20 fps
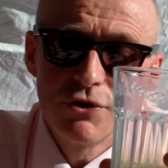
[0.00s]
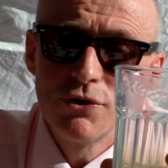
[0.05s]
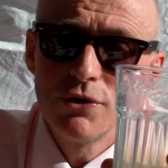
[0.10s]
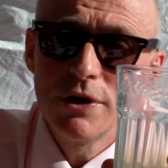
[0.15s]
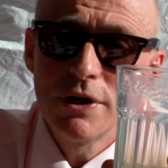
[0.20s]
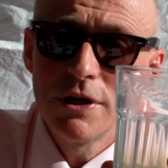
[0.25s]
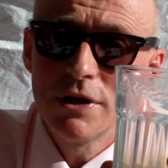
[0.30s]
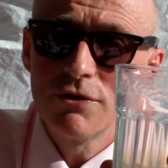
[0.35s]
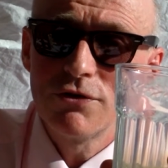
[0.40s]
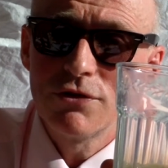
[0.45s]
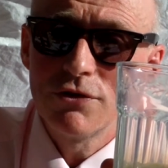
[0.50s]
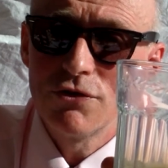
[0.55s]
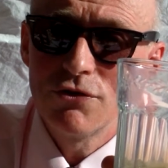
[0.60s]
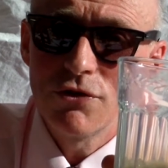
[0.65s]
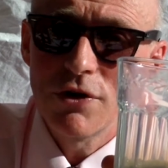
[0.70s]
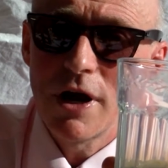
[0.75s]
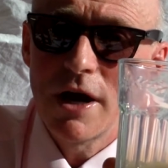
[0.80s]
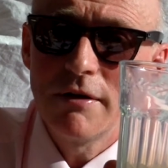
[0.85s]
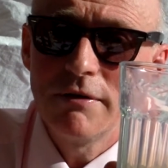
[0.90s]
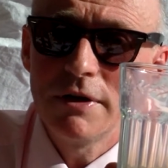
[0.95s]
doing this and
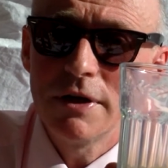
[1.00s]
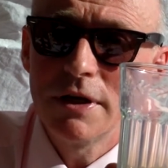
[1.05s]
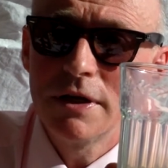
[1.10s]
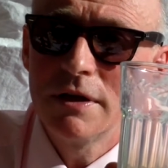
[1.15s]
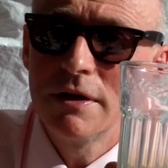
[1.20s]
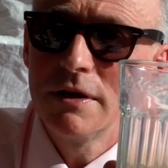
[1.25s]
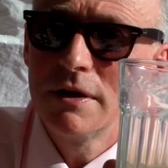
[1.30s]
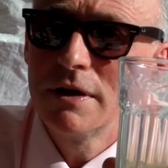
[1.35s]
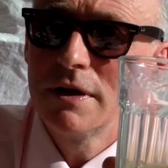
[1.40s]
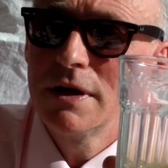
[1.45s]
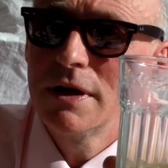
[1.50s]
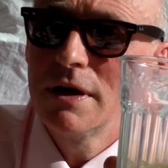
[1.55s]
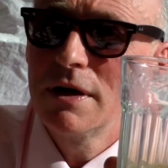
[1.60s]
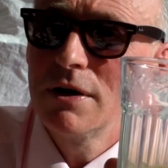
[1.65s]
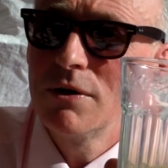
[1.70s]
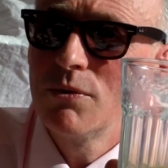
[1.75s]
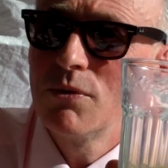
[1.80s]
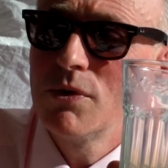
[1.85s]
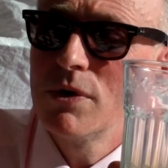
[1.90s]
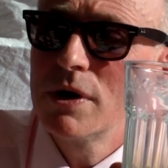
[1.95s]
driving.
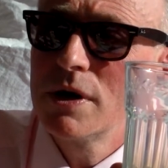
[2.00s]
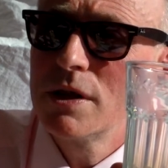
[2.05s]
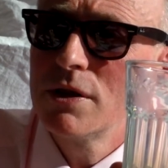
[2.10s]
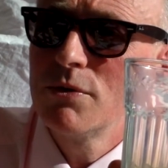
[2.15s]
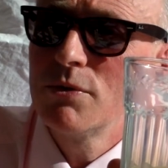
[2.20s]
One